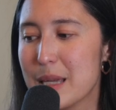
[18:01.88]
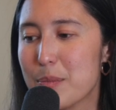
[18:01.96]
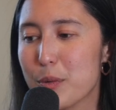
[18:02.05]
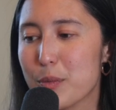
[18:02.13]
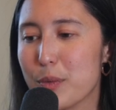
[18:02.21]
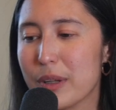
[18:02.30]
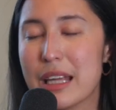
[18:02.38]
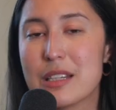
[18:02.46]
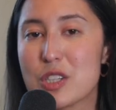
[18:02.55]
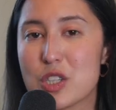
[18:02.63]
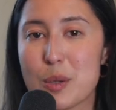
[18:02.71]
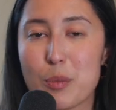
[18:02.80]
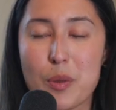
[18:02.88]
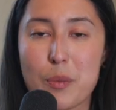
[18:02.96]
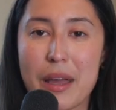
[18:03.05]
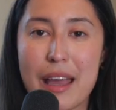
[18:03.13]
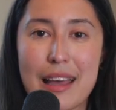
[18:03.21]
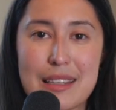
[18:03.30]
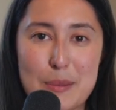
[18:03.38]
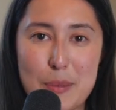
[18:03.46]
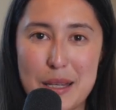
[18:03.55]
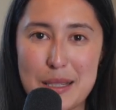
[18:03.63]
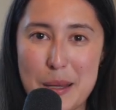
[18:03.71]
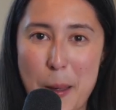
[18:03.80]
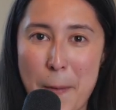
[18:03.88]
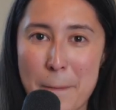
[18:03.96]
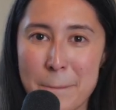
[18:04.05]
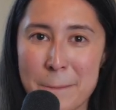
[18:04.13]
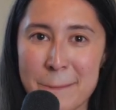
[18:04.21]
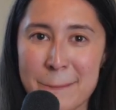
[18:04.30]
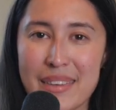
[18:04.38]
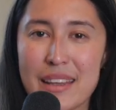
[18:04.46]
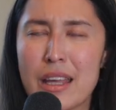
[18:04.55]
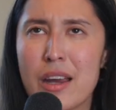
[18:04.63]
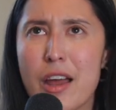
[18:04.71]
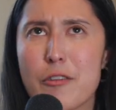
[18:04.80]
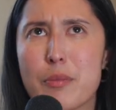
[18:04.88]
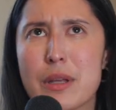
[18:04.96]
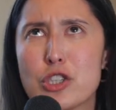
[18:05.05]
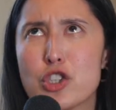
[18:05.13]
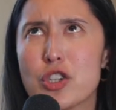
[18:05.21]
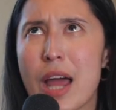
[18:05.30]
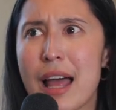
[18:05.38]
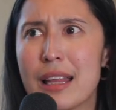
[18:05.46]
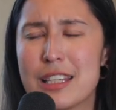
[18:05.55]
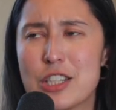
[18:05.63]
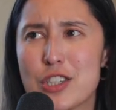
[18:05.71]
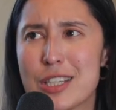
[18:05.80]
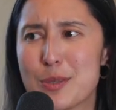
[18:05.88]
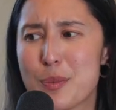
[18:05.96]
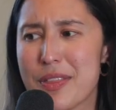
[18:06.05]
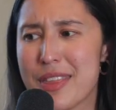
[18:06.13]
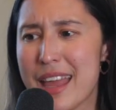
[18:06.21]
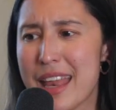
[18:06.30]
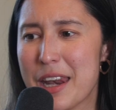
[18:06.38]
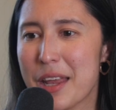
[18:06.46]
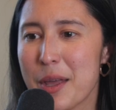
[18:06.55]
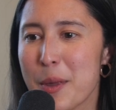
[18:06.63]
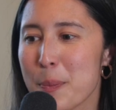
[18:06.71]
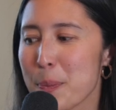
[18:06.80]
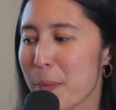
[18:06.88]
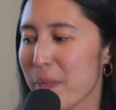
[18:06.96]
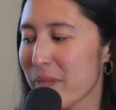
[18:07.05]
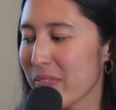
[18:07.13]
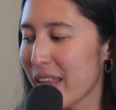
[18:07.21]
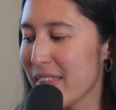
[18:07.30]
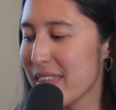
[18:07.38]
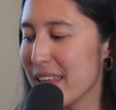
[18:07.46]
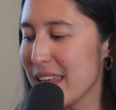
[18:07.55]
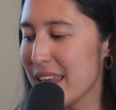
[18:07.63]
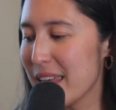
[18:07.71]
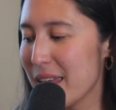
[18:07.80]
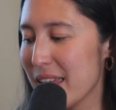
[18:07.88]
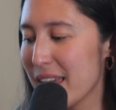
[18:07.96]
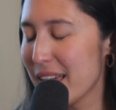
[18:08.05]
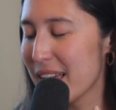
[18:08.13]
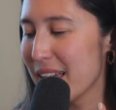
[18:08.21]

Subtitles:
deep relationship with my husband. There have been challenges within the